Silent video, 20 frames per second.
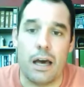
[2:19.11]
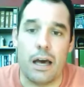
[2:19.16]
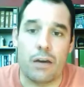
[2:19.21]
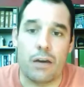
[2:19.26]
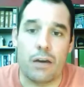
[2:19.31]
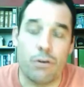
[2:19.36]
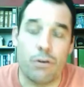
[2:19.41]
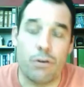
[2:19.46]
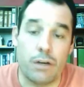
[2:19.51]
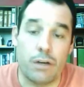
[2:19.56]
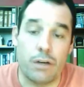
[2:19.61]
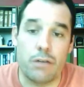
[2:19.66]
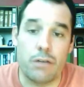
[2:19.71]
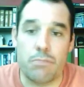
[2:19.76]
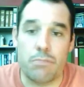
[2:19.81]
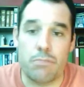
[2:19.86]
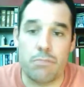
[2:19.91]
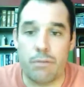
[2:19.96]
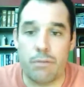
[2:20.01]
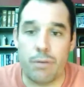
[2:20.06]

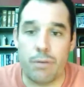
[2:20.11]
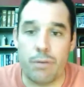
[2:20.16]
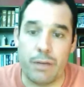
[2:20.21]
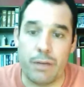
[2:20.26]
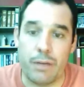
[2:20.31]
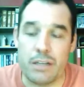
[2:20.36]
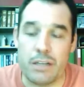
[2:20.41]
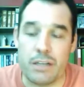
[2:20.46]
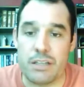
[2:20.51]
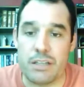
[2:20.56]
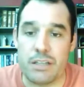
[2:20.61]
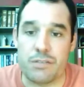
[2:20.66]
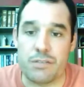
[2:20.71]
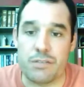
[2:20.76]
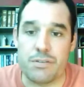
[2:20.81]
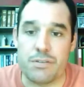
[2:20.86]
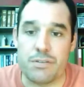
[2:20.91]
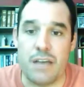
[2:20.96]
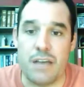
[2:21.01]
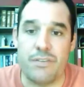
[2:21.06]
Coin, probably get a 6 or a
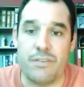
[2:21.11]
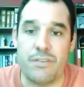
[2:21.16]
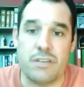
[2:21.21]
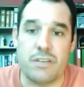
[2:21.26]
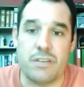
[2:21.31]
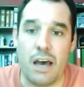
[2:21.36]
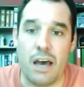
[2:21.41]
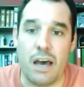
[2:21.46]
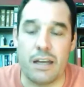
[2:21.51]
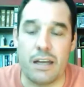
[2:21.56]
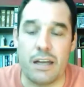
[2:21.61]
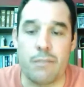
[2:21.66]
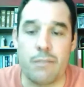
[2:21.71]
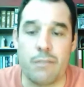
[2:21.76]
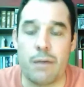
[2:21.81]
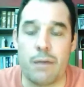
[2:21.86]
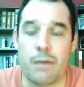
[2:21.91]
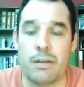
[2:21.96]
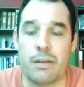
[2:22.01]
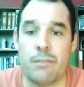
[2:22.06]
7. Tiny,
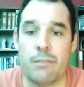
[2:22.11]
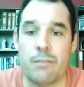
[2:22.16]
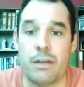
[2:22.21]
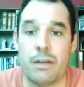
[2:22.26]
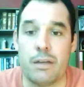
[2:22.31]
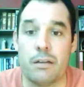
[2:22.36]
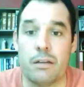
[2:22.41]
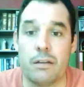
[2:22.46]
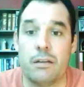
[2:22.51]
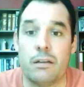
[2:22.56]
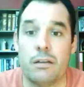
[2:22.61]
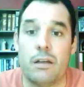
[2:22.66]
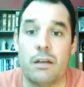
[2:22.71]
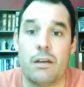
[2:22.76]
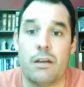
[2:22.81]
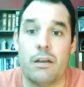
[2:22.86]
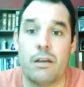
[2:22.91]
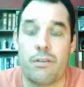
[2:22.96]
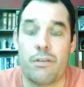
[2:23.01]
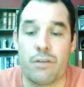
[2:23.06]
maybe in the middle,
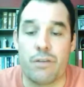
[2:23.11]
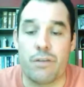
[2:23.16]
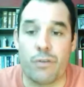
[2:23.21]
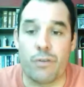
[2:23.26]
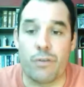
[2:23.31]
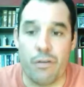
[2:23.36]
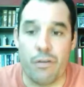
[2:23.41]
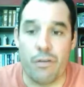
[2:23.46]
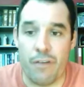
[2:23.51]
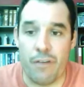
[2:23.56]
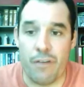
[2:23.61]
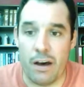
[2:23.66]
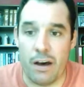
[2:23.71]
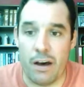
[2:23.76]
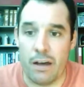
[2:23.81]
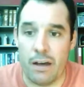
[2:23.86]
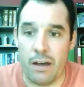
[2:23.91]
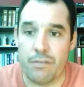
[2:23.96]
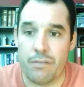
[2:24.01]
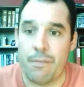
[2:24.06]
3, 4, or
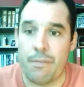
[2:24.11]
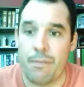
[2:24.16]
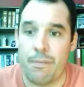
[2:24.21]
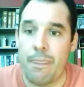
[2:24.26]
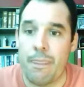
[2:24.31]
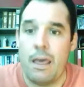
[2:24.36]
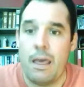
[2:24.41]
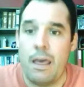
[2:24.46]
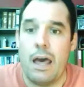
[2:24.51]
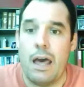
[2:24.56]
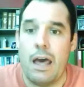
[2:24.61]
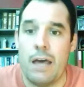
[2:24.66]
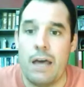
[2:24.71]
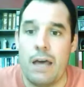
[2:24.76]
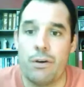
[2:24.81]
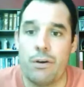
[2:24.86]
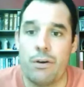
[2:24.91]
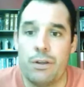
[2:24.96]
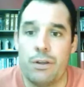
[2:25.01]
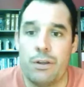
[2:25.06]
5. A
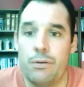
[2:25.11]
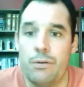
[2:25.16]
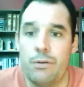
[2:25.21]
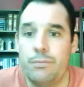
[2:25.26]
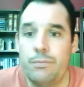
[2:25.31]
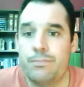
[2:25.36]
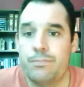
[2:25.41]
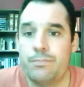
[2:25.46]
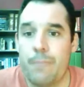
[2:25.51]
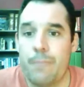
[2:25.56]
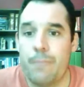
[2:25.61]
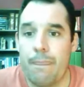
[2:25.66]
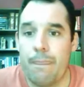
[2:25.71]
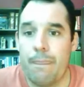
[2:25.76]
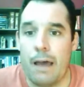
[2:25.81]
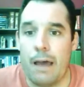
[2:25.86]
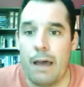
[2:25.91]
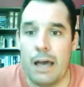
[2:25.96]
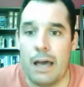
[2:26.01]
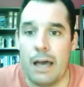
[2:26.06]
or U
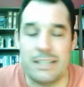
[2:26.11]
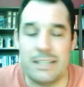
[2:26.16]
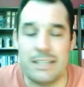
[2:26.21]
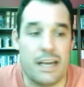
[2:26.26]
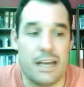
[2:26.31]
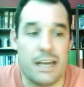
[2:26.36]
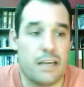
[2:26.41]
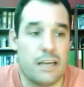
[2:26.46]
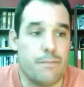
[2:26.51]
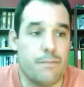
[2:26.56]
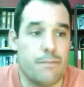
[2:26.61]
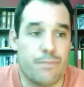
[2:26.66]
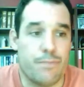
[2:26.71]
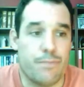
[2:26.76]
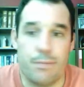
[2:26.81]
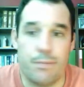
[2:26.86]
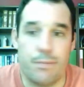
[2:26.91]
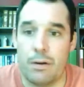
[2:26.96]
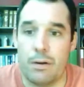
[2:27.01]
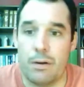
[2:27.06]
has an A in.
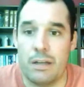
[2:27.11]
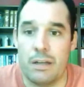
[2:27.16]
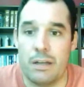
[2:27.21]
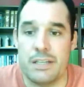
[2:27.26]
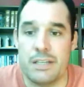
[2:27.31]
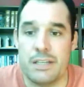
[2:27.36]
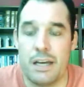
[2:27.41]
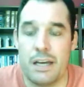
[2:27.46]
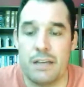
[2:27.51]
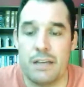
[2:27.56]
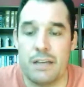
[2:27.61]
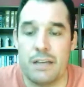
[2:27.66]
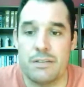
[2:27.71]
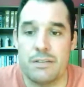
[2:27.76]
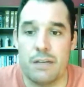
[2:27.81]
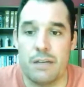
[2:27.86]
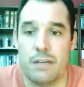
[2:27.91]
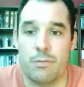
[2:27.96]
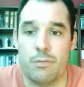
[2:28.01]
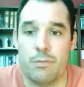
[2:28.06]
Moral has an A in, so
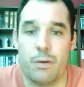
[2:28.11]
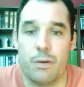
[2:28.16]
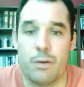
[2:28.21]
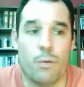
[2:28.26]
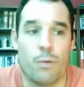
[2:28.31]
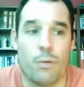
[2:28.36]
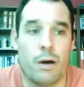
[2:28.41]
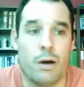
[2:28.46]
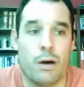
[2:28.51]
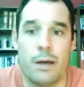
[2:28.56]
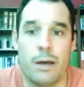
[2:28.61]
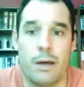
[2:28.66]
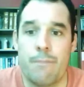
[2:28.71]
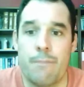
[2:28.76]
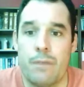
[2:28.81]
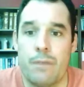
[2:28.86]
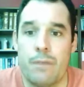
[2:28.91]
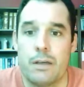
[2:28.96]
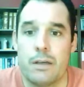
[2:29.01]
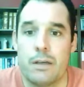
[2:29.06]
that would be a Y.
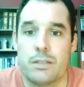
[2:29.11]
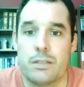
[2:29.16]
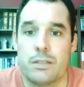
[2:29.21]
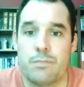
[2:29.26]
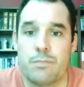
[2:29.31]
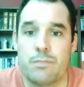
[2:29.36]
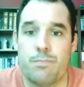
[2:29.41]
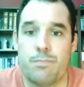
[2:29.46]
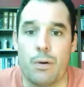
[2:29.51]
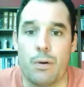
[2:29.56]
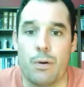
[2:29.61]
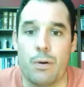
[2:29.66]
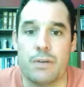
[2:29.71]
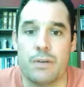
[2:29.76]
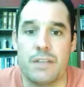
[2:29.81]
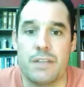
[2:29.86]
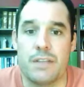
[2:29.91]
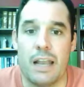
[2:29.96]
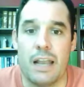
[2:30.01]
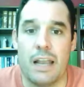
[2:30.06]
Spoken
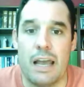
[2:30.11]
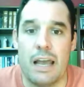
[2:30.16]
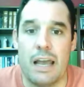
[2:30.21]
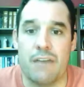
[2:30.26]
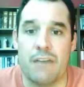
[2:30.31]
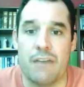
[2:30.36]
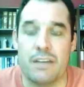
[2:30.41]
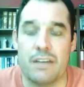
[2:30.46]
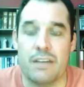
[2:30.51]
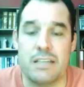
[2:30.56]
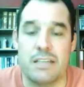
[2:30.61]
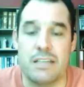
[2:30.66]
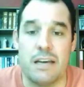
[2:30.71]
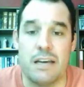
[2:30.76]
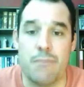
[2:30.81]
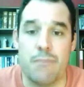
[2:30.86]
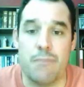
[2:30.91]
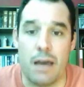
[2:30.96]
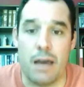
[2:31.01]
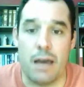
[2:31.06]
to the left, I
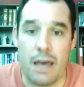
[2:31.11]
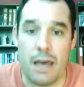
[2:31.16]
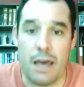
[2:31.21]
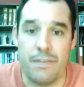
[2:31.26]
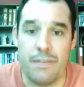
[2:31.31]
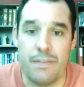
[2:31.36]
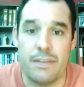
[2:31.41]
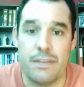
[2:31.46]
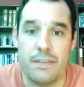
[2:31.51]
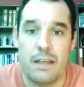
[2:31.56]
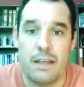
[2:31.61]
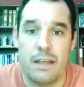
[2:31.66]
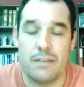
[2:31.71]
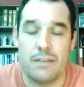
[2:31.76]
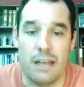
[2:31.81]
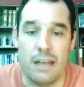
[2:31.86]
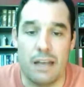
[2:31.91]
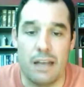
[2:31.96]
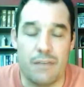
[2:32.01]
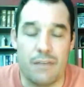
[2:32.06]
turned my head to
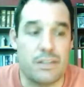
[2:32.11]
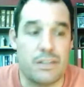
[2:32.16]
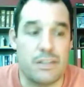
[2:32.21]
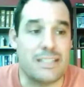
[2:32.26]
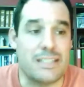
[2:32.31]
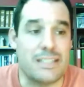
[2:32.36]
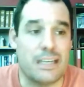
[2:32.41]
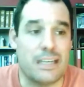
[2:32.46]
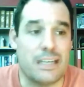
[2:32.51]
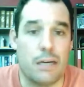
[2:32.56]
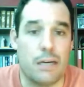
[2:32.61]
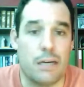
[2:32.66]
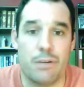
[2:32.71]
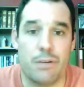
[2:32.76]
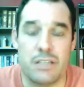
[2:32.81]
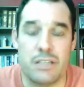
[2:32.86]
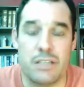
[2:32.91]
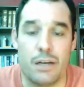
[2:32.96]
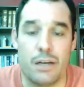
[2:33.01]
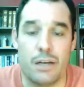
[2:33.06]
the left this time and I
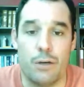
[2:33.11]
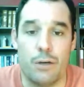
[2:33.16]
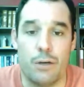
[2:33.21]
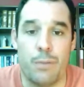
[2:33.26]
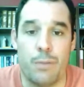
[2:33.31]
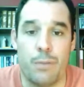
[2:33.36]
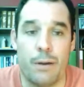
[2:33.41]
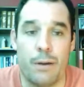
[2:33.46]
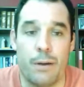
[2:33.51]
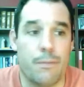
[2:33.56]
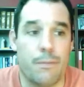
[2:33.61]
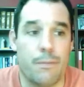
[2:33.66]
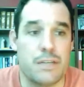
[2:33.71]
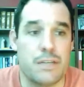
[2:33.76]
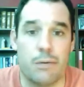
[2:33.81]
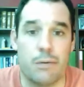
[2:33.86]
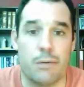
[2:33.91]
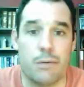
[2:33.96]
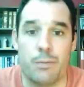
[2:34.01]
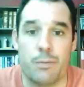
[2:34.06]
said upper, so
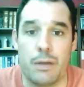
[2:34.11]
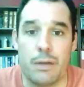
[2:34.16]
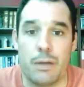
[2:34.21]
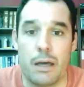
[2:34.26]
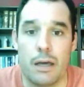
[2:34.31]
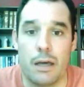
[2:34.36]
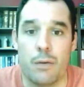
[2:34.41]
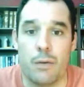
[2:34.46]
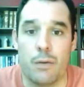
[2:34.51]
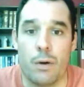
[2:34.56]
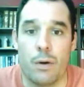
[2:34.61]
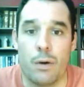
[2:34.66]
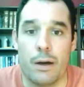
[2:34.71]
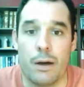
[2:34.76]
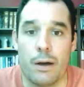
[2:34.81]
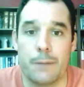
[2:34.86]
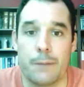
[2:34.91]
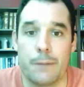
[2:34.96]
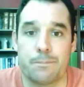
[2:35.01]
that would be a Y.